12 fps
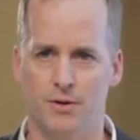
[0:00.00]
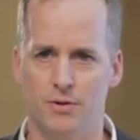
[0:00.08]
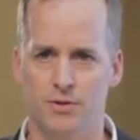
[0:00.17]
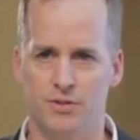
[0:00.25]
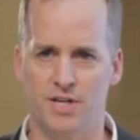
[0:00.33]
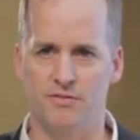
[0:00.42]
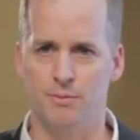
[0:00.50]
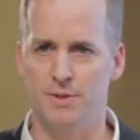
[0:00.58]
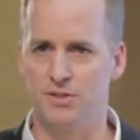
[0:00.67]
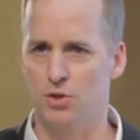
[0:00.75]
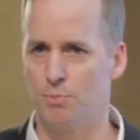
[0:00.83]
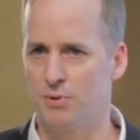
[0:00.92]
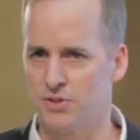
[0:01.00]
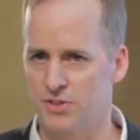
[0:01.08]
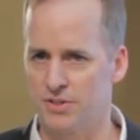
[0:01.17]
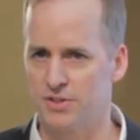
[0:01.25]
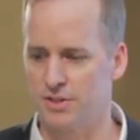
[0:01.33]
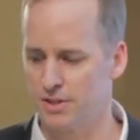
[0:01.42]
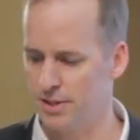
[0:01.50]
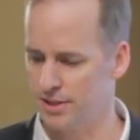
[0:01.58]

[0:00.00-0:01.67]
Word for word: you just have to be so persistent